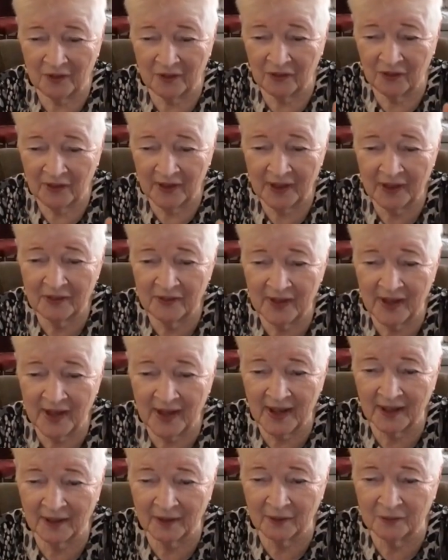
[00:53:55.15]

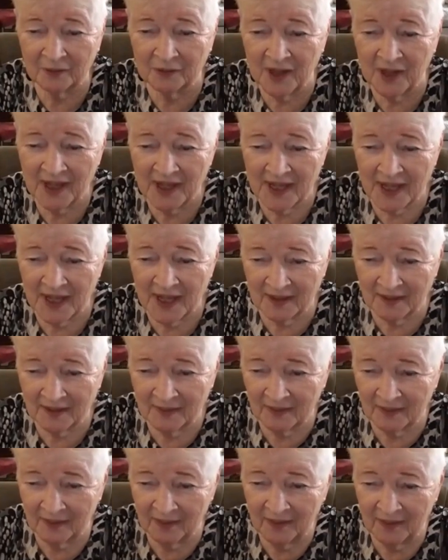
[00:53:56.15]
zigzag of taking
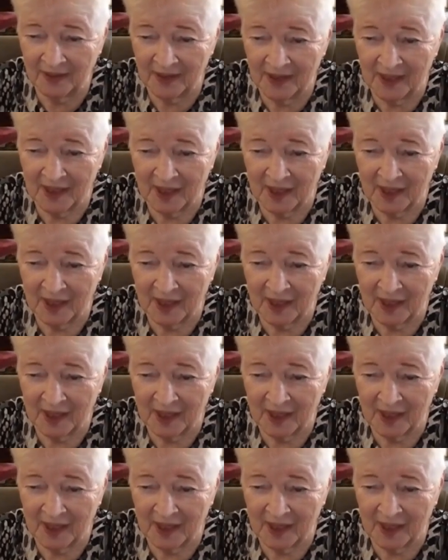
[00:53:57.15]
the